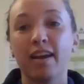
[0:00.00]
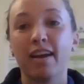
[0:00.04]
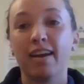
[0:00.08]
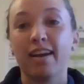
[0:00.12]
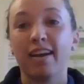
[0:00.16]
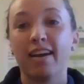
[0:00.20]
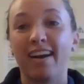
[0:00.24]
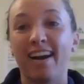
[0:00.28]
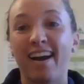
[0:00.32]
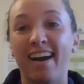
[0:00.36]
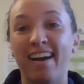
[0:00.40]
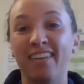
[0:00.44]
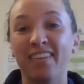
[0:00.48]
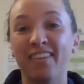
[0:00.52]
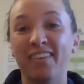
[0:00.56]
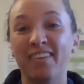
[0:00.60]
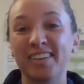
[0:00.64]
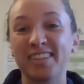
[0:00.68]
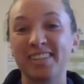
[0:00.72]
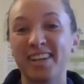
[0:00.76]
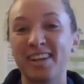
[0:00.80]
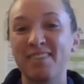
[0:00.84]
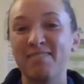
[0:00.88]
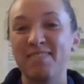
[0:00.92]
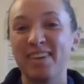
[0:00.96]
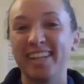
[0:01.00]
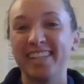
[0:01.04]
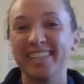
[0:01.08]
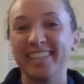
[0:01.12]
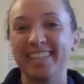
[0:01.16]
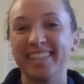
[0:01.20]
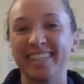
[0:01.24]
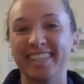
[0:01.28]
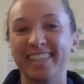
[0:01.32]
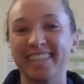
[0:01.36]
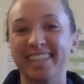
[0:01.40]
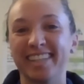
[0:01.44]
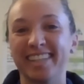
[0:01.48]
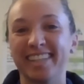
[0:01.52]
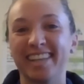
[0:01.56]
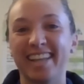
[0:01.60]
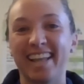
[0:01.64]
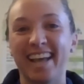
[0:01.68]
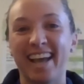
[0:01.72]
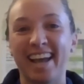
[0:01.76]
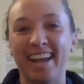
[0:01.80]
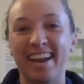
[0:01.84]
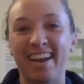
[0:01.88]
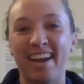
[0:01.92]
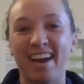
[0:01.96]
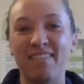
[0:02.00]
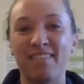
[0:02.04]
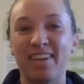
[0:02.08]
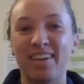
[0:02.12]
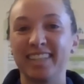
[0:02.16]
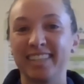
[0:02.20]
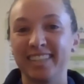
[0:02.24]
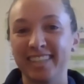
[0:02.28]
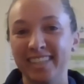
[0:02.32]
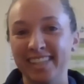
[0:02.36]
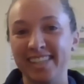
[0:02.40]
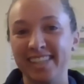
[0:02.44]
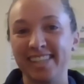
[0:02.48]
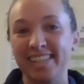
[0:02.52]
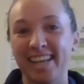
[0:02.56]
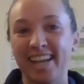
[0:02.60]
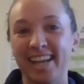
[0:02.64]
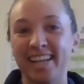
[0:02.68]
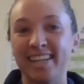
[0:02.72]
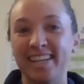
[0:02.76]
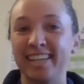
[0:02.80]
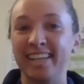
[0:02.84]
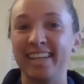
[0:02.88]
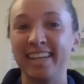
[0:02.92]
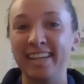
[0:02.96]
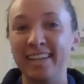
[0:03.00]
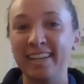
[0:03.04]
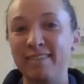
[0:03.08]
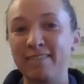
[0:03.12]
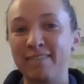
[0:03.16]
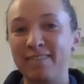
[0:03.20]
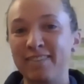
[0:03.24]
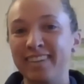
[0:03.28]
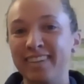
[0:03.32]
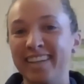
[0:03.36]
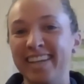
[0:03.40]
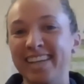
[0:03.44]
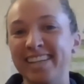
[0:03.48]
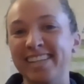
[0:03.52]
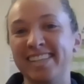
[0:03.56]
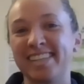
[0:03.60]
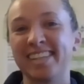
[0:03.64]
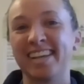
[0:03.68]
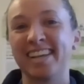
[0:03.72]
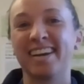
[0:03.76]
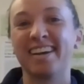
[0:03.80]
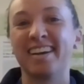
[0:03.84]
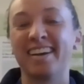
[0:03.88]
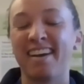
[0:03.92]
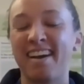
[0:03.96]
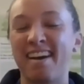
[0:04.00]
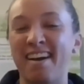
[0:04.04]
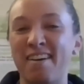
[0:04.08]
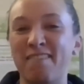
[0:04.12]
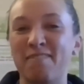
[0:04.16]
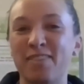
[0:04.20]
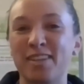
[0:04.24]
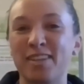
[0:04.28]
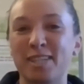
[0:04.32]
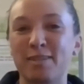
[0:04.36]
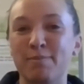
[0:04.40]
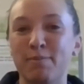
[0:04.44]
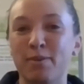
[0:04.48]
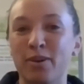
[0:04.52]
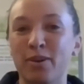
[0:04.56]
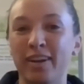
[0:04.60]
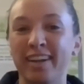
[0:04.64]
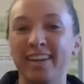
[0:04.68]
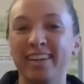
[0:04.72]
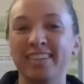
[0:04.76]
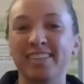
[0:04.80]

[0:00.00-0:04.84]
I'll also mention that I'm actually standing in for Lisa this morning,